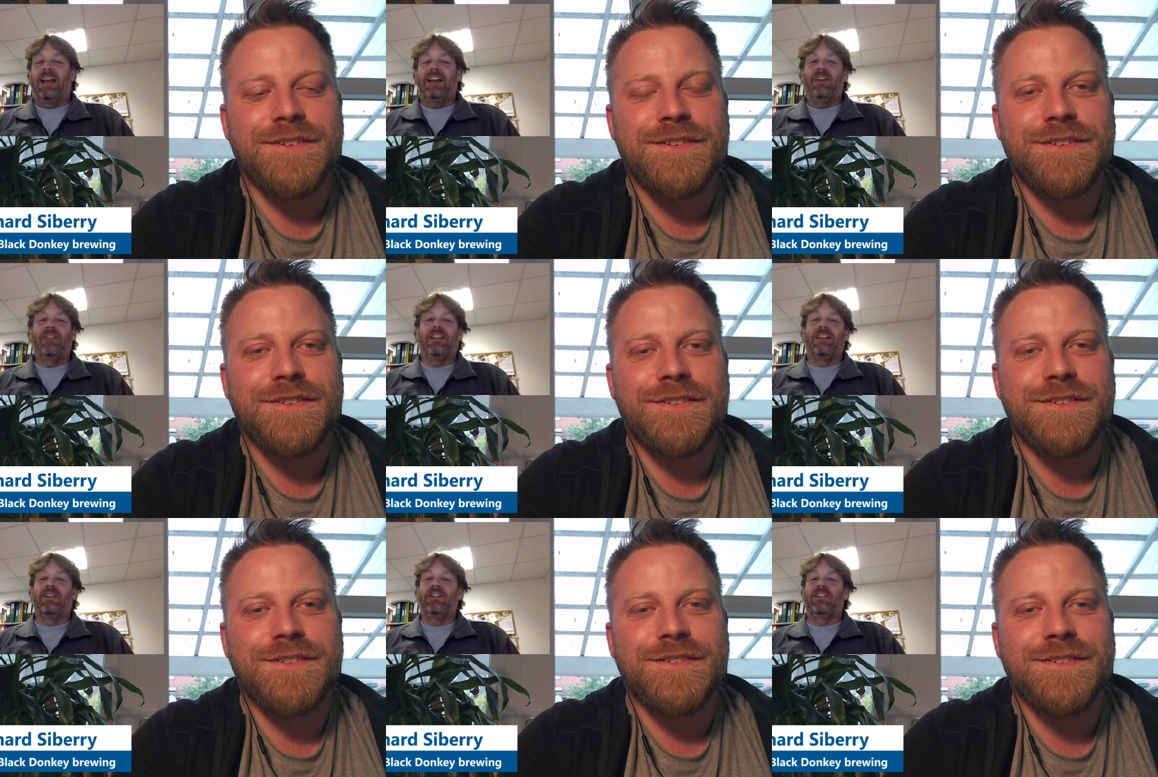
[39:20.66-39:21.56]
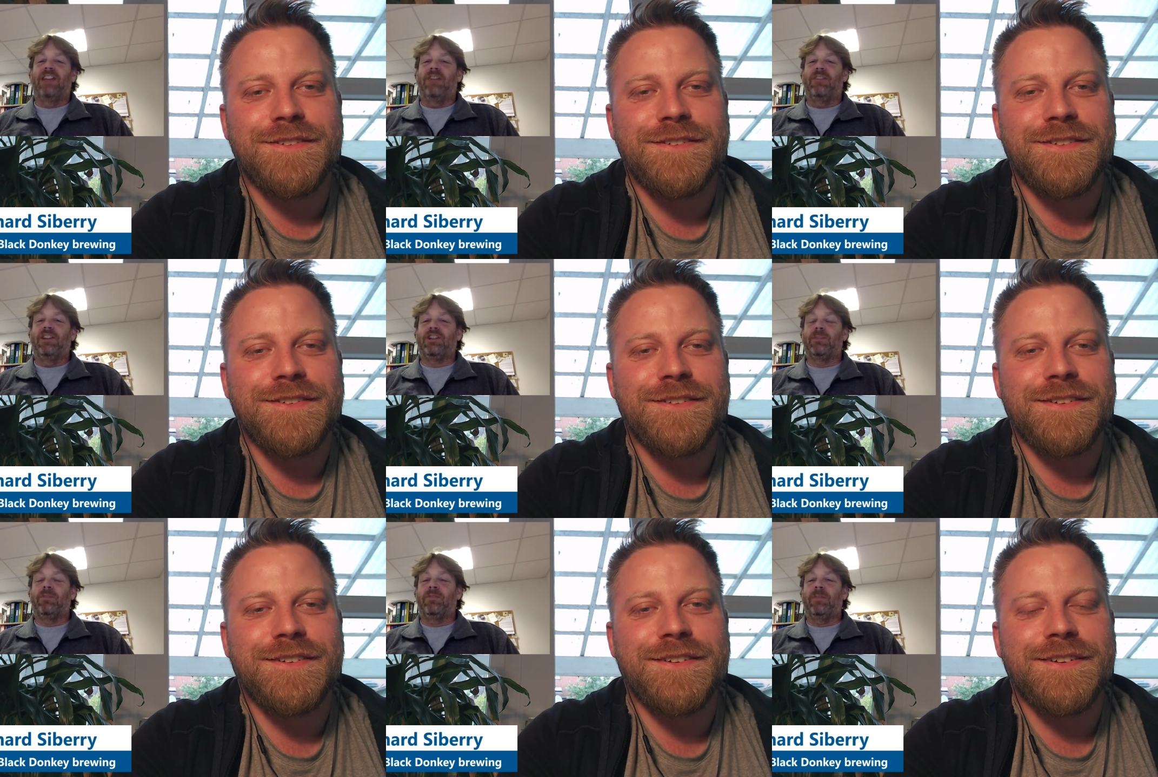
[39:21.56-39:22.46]
Speaker 1: I don't think there is a
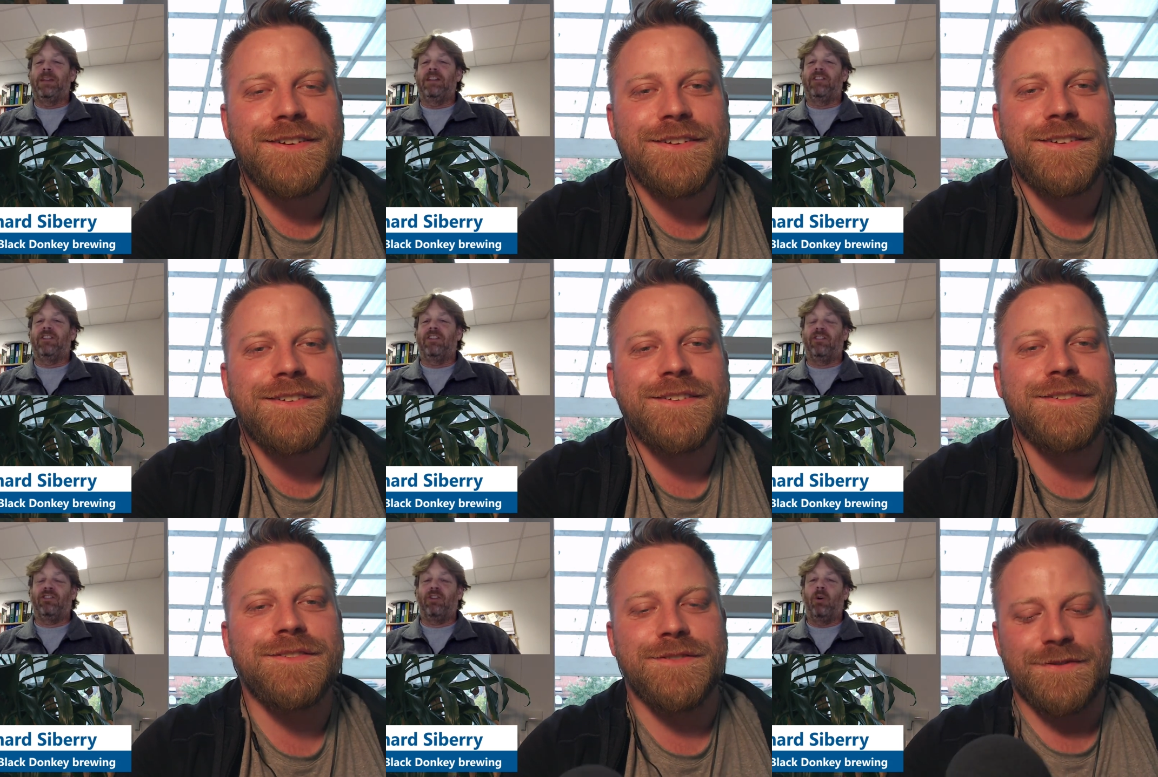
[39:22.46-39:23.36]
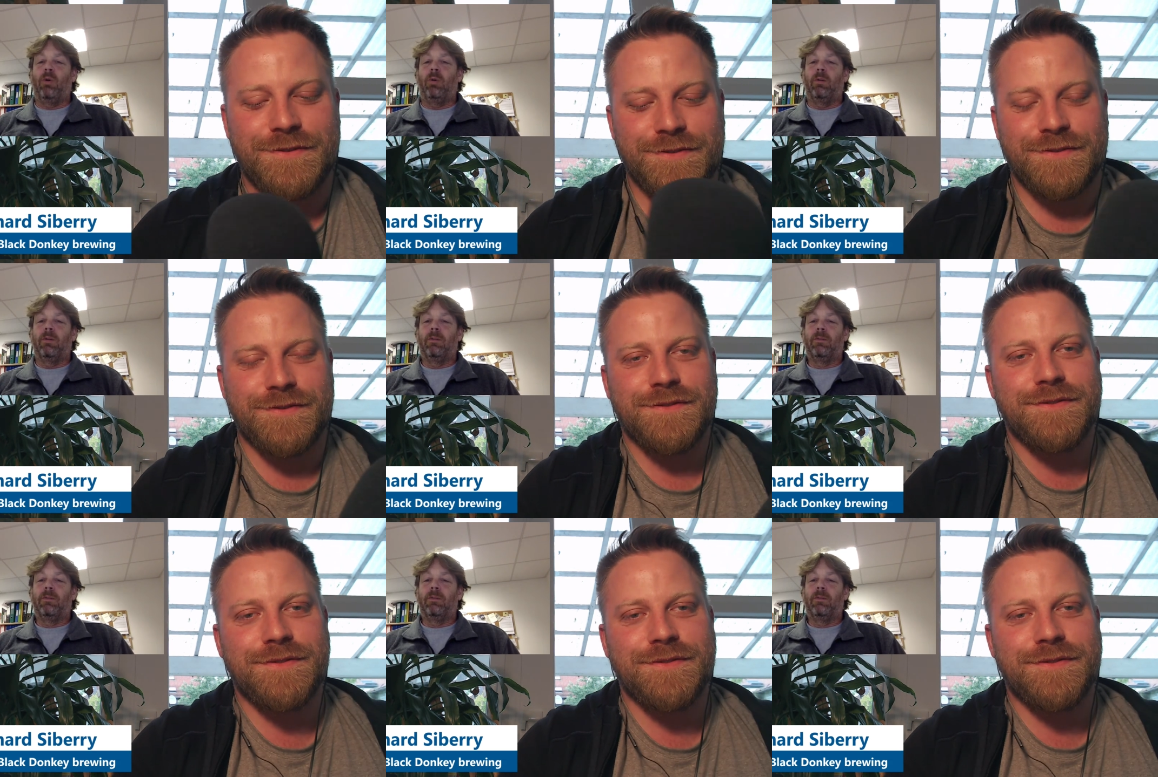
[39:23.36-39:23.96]
definition, but for me, it's the soul.